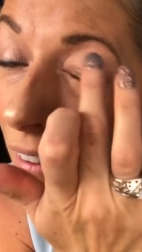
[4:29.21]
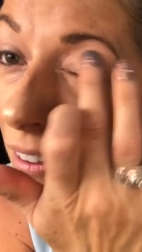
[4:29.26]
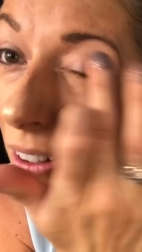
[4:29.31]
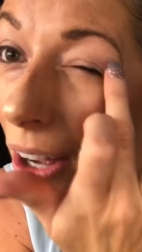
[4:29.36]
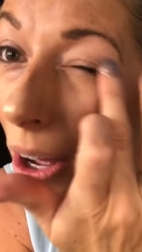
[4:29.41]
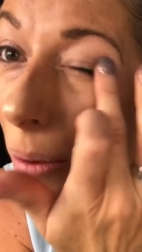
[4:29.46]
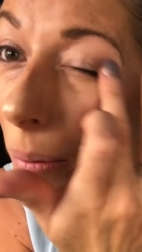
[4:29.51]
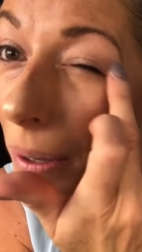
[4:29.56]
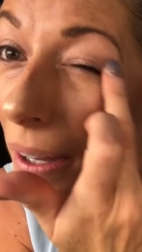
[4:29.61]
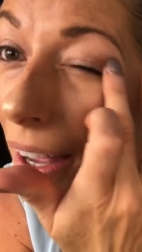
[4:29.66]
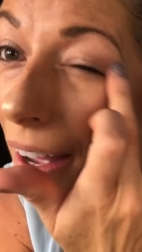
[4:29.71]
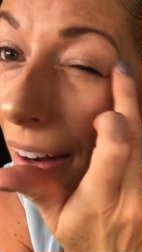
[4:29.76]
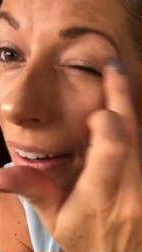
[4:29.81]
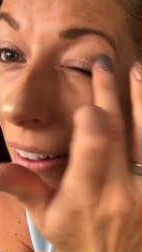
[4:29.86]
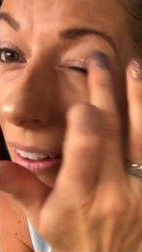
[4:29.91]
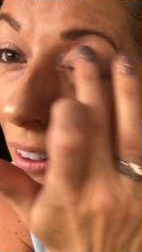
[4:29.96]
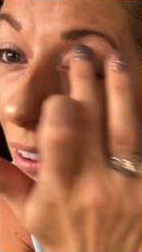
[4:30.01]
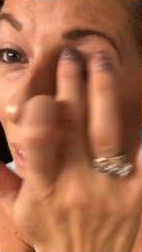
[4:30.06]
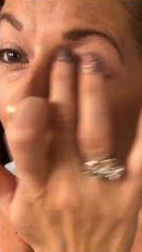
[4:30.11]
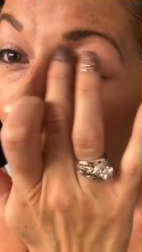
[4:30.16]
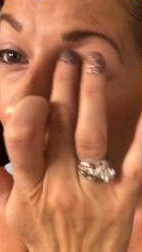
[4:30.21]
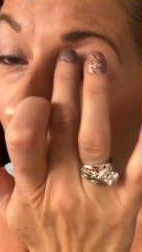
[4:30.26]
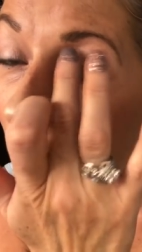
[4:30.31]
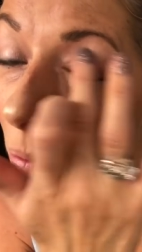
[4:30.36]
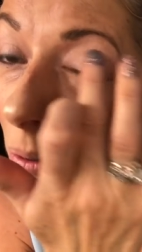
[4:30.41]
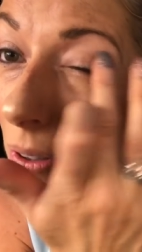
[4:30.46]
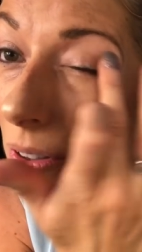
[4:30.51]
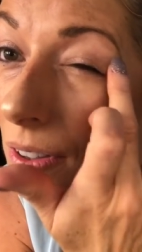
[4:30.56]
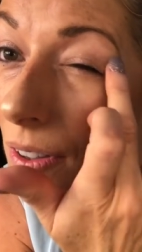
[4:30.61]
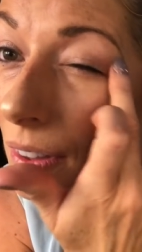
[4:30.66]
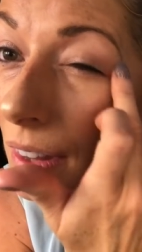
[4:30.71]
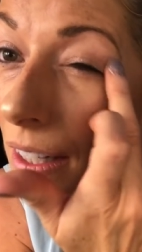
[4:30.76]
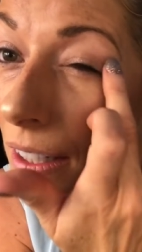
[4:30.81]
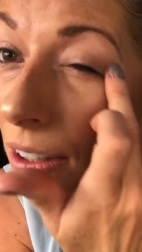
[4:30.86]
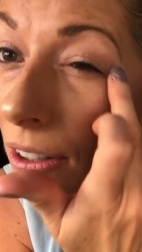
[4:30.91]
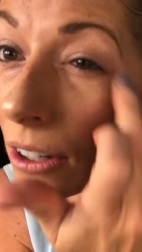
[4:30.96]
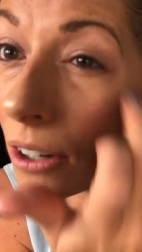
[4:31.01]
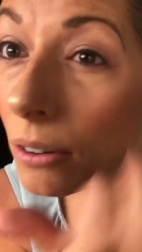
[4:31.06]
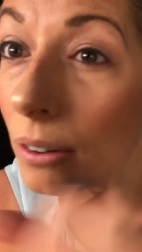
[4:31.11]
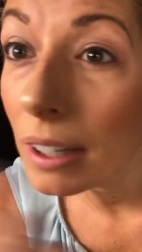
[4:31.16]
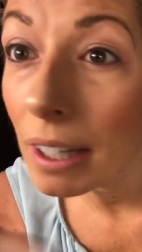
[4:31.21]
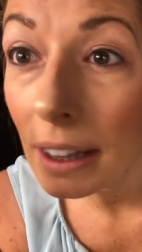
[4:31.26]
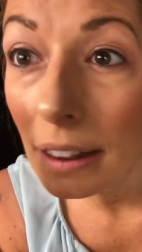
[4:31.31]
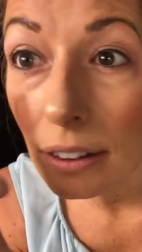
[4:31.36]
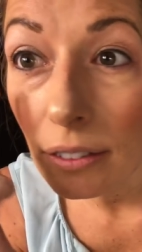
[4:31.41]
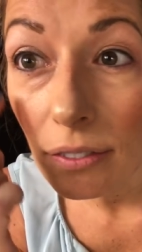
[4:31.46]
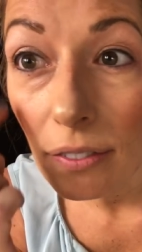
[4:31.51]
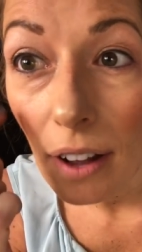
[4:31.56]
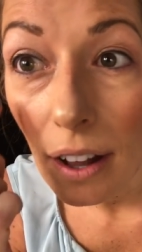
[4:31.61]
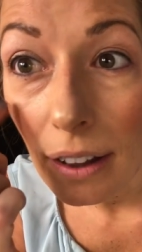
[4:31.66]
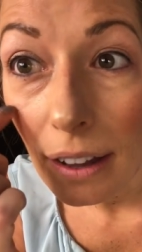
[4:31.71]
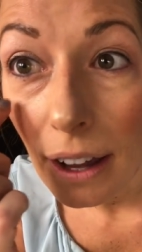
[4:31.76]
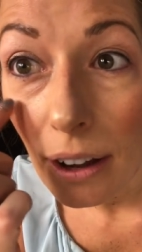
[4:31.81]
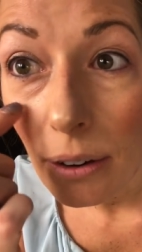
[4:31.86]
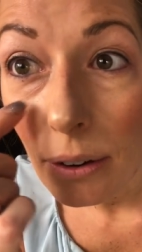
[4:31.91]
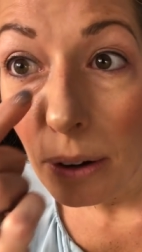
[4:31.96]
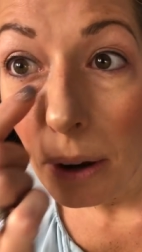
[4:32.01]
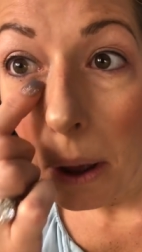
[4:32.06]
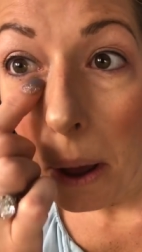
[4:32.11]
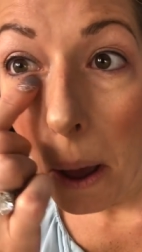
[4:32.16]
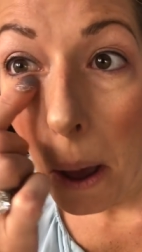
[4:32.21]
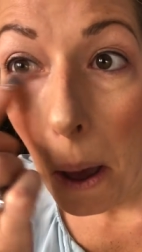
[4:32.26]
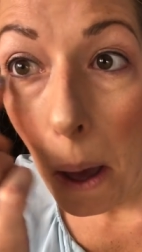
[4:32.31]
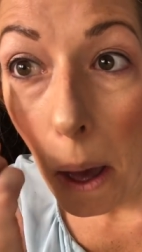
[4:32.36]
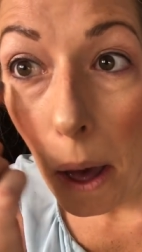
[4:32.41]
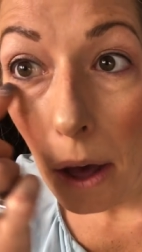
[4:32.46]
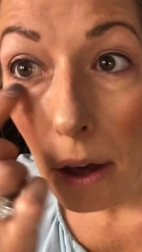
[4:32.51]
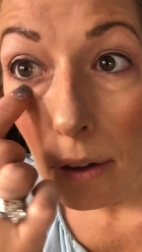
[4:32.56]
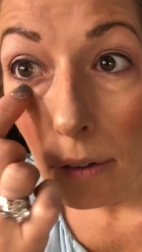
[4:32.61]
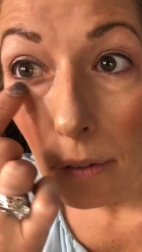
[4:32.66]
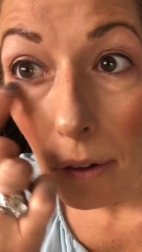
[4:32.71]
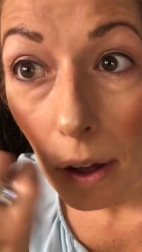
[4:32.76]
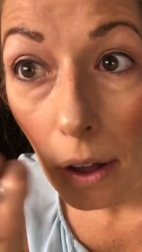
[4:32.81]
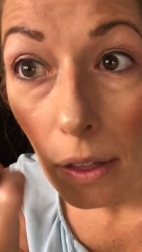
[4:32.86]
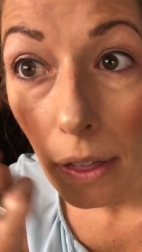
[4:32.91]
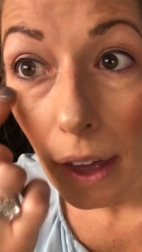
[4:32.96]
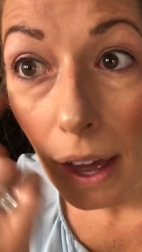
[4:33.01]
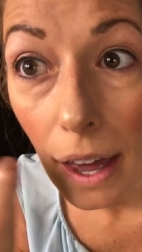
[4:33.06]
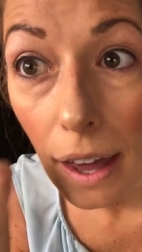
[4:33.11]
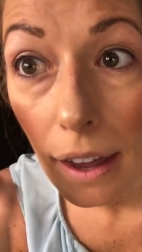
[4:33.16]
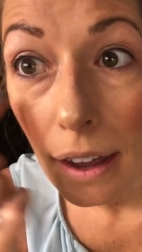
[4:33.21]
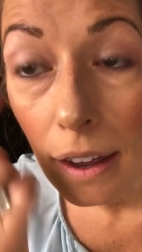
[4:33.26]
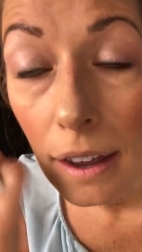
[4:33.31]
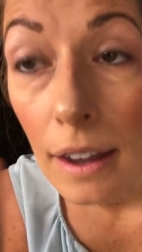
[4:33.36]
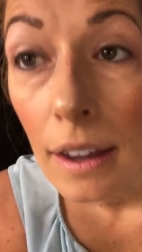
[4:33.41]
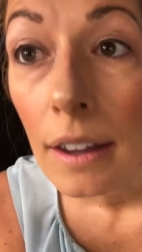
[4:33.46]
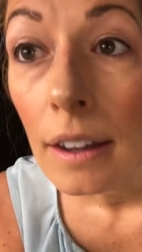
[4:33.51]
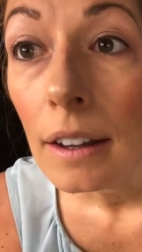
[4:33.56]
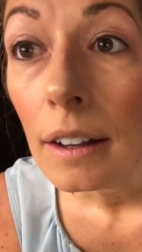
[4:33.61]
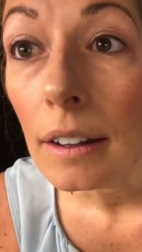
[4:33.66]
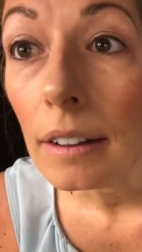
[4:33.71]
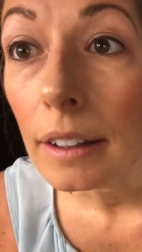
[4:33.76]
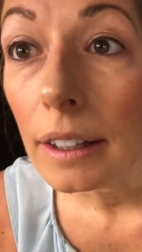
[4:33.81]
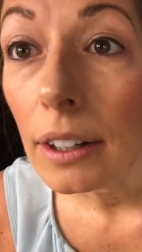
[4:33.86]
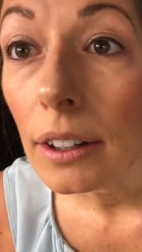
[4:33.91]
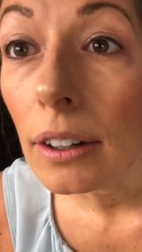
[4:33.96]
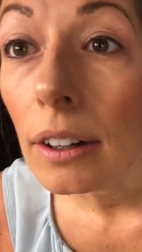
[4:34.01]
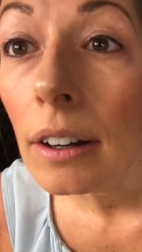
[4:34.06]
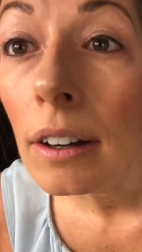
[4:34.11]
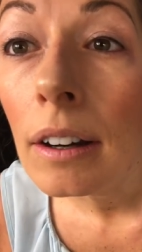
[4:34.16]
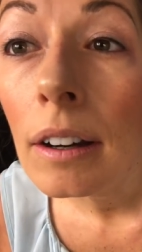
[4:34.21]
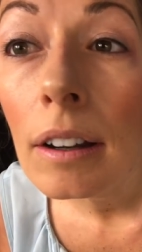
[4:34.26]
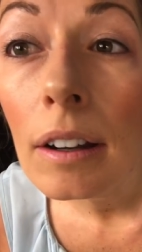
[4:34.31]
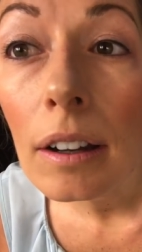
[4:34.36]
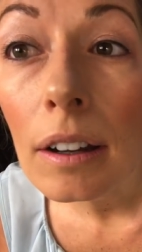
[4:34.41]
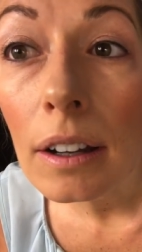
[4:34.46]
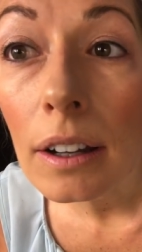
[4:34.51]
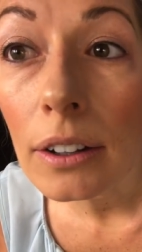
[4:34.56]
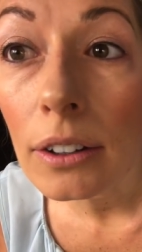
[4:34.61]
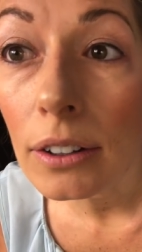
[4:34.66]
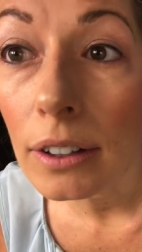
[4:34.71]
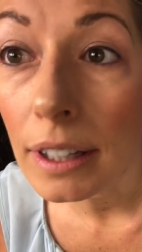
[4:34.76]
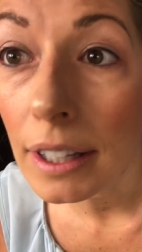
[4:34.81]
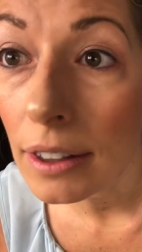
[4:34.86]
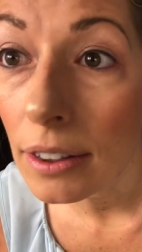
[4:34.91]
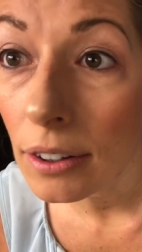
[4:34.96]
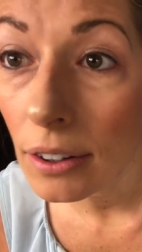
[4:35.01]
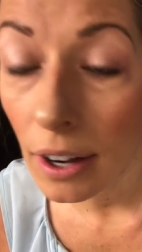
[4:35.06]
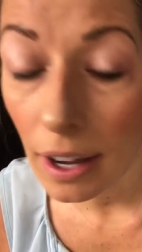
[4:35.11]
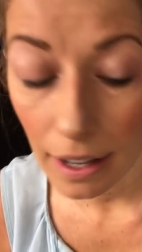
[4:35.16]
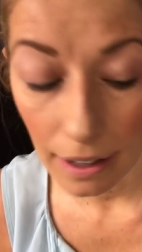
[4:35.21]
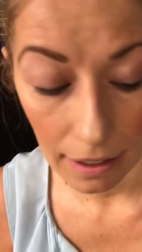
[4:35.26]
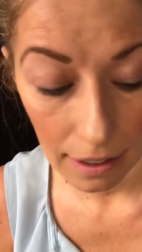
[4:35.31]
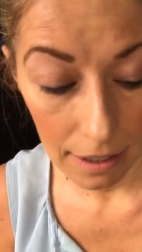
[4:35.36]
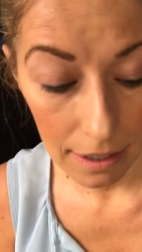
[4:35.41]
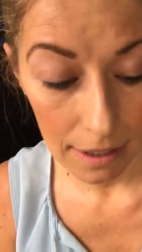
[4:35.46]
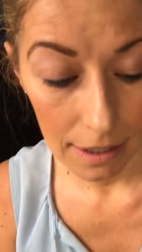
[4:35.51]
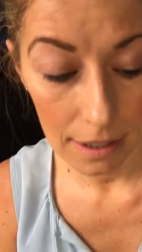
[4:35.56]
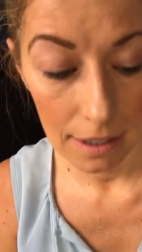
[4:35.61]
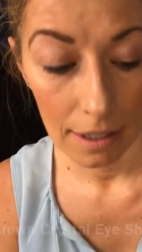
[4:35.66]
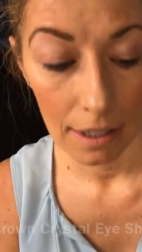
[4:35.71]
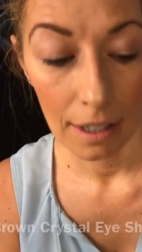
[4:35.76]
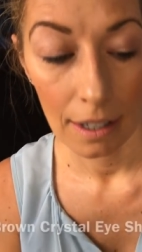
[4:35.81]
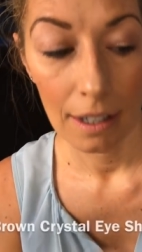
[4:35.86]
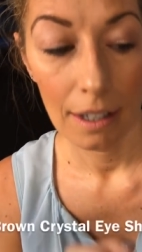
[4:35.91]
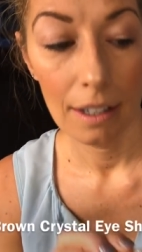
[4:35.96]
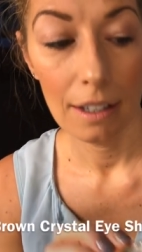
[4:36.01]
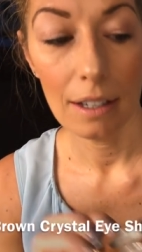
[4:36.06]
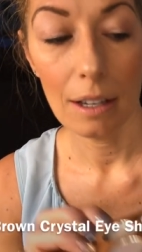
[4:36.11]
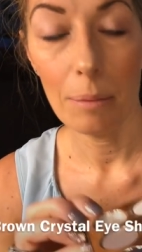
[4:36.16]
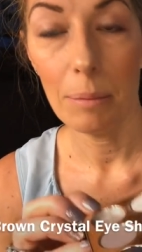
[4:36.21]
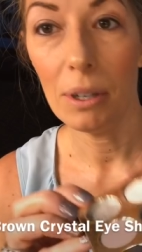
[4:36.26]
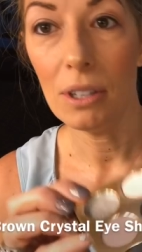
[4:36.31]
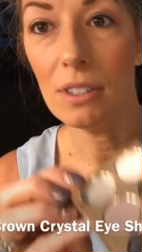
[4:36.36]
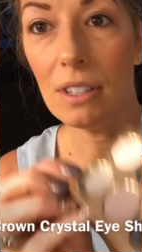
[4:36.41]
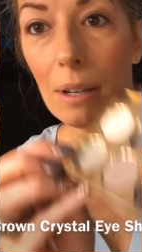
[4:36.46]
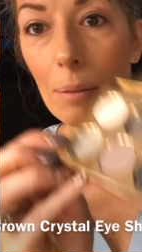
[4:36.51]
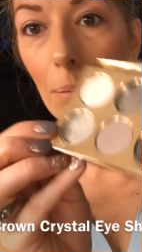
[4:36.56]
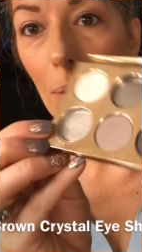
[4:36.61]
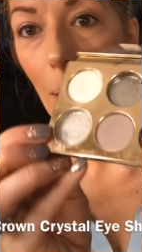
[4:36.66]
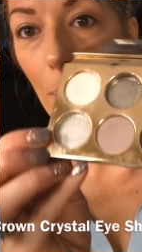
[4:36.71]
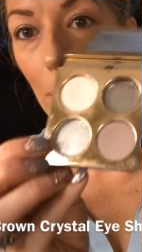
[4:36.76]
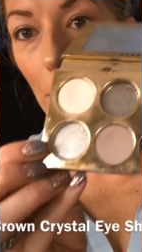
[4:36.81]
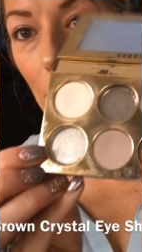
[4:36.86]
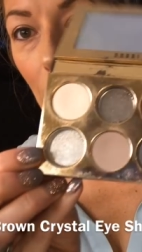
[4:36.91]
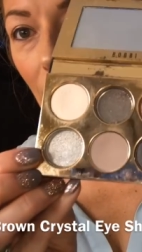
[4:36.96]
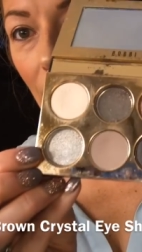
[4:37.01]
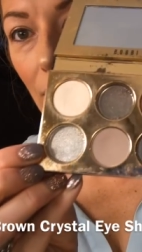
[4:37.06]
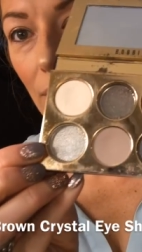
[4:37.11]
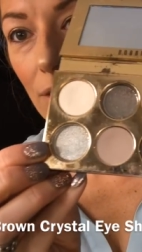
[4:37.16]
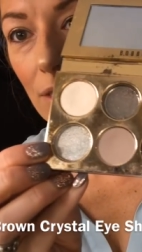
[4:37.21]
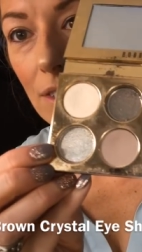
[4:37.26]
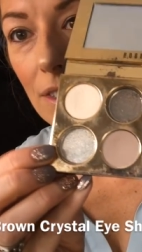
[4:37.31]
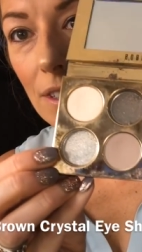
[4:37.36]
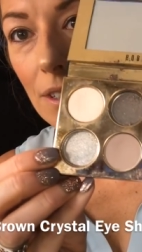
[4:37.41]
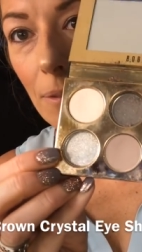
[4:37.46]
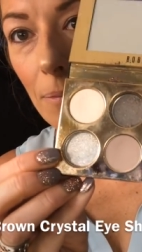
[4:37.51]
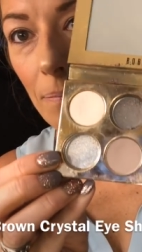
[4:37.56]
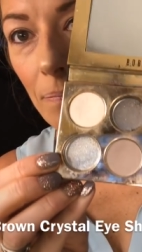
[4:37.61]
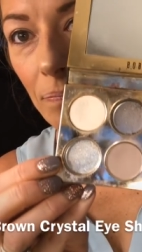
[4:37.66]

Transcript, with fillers: taught me how to do so then you don't get the fallout of all that glitter underneath your eyelids. I'm using Bobbi Brown's